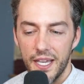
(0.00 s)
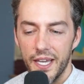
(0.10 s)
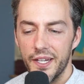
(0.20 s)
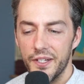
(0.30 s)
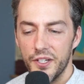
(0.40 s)

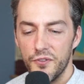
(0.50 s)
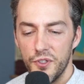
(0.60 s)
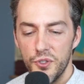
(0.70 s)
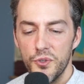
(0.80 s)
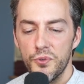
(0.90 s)
And if
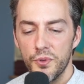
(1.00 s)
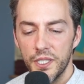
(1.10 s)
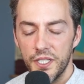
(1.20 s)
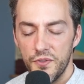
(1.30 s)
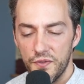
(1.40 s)
you
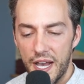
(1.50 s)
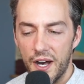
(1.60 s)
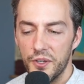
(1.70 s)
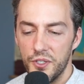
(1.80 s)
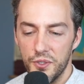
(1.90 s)
really
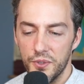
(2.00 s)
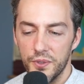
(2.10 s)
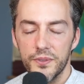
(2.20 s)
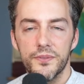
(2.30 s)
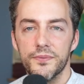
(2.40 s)

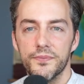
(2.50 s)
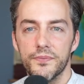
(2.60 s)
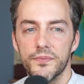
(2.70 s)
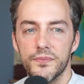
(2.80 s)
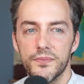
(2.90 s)
value
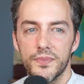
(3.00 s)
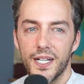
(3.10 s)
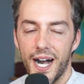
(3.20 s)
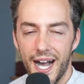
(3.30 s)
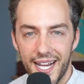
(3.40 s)

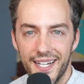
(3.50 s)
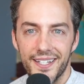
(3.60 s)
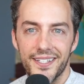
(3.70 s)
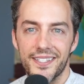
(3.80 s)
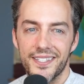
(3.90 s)

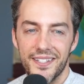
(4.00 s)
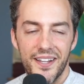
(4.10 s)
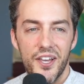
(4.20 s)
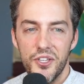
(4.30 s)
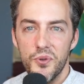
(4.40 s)
kindness and
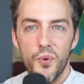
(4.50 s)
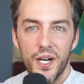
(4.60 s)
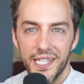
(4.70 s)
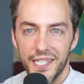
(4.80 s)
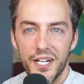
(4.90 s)
you
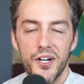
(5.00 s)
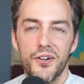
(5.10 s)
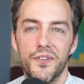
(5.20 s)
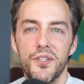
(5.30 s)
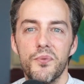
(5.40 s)
want
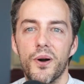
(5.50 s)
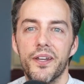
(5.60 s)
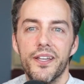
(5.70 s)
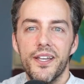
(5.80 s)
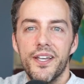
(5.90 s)
love and you
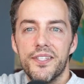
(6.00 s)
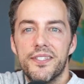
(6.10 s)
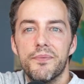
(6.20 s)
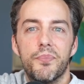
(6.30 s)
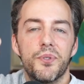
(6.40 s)
want
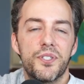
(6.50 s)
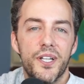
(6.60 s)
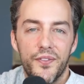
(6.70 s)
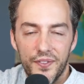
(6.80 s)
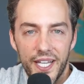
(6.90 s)
simple
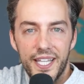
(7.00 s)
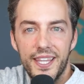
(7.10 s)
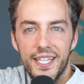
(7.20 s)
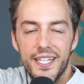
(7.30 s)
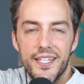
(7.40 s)
stuff like
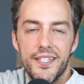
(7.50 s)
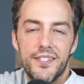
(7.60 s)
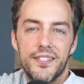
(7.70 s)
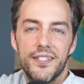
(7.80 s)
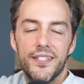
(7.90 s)

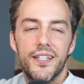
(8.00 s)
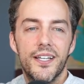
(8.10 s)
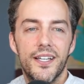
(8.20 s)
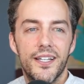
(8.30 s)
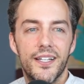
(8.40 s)
this and
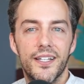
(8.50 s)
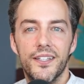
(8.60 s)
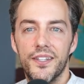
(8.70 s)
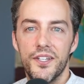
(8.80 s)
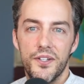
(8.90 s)

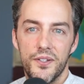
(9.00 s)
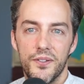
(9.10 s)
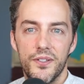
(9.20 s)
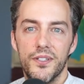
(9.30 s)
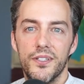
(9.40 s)
then
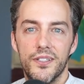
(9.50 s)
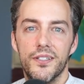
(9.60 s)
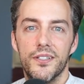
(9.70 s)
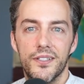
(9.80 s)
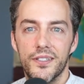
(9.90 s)

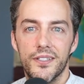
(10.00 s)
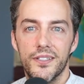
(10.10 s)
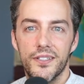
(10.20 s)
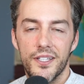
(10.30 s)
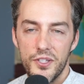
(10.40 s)

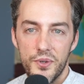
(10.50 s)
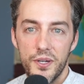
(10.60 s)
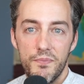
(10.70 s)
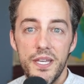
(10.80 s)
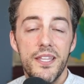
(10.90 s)
then you
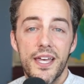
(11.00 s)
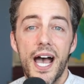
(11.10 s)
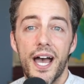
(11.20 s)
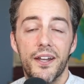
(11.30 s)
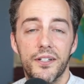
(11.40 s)
can be
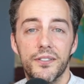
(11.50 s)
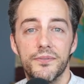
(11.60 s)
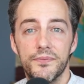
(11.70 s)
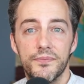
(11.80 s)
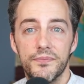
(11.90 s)
that
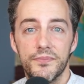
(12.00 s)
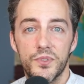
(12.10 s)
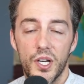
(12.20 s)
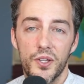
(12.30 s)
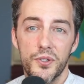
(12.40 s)

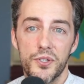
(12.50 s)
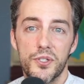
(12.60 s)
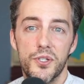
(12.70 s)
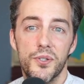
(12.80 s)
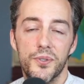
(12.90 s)
to others
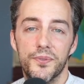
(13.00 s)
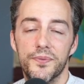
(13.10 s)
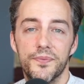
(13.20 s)
too.